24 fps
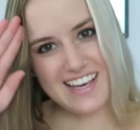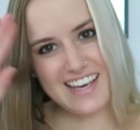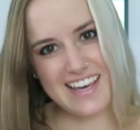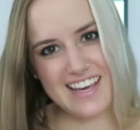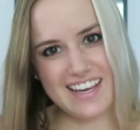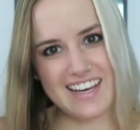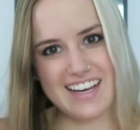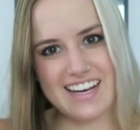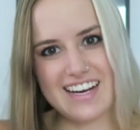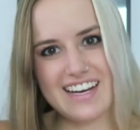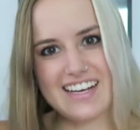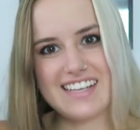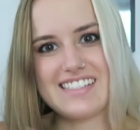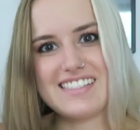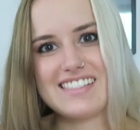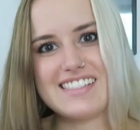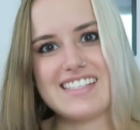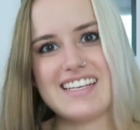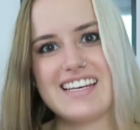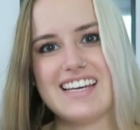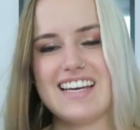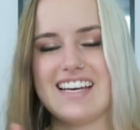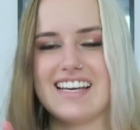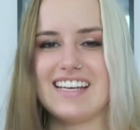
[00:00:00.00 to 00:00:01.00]
Hey guys,
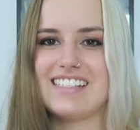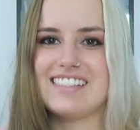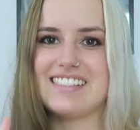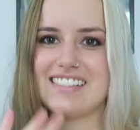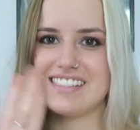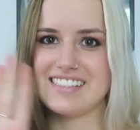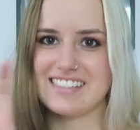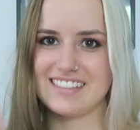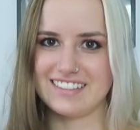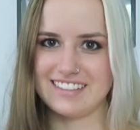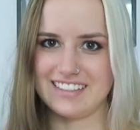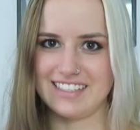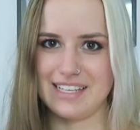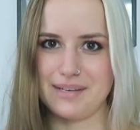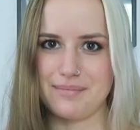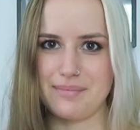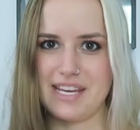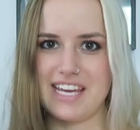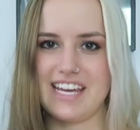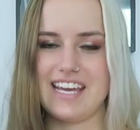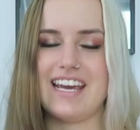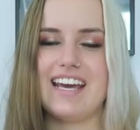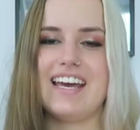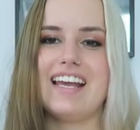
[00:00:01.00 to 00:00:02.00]
it's
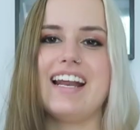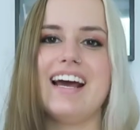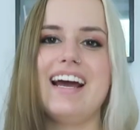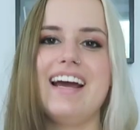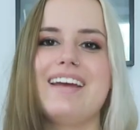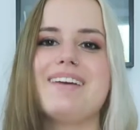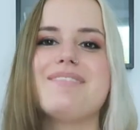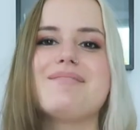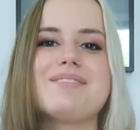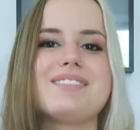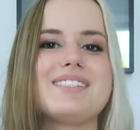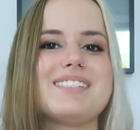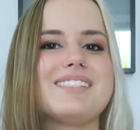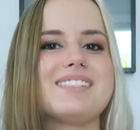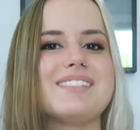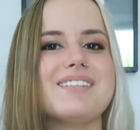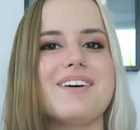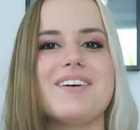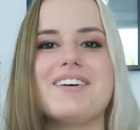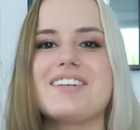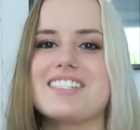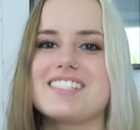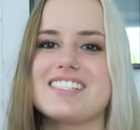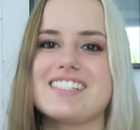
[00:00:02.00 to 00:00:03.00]
Libby and I am
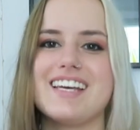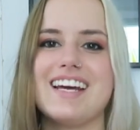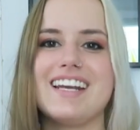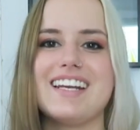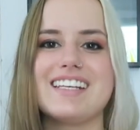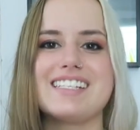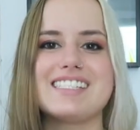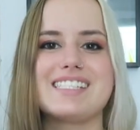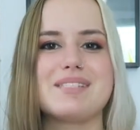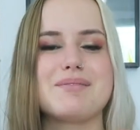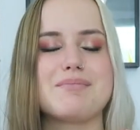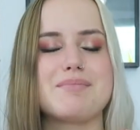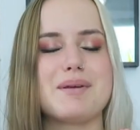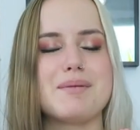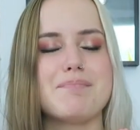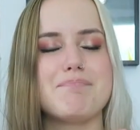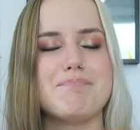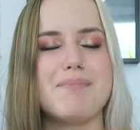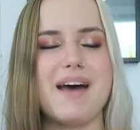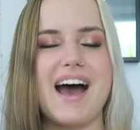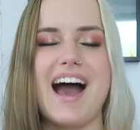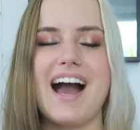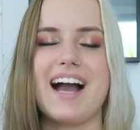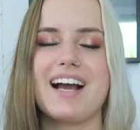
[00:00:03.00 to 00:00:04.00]
so excited to be
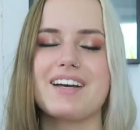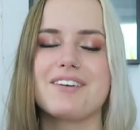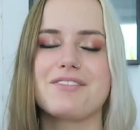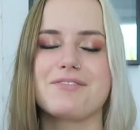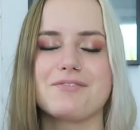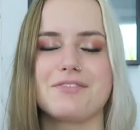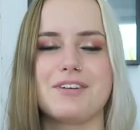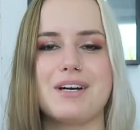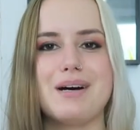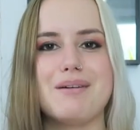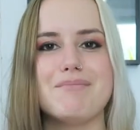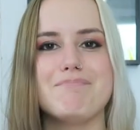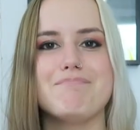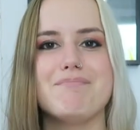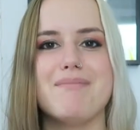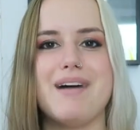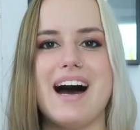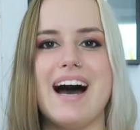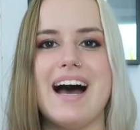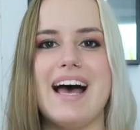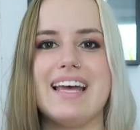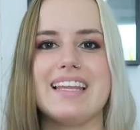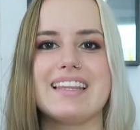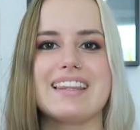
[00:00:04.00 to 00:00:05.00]
back from
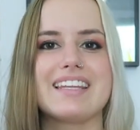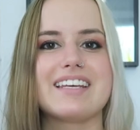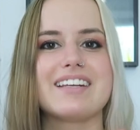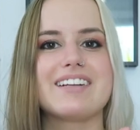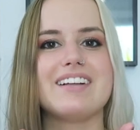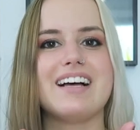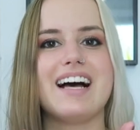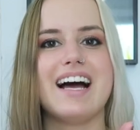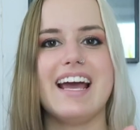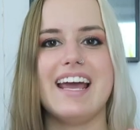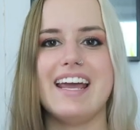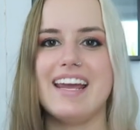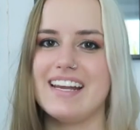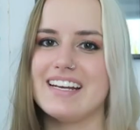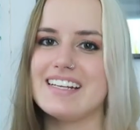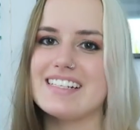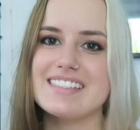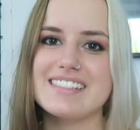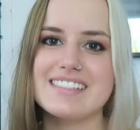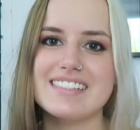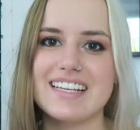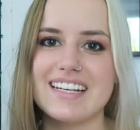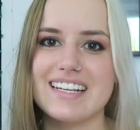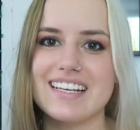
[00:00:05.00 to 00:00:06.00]
my little
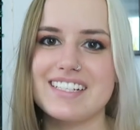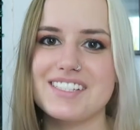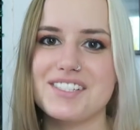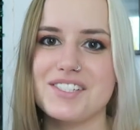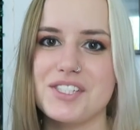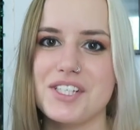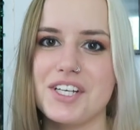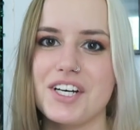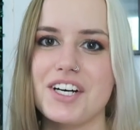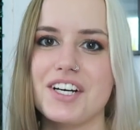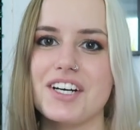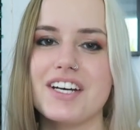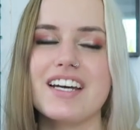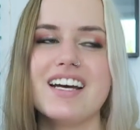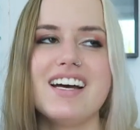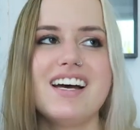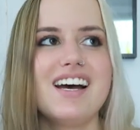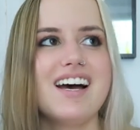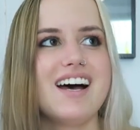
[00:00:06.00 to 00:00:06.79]
hiatus that I took.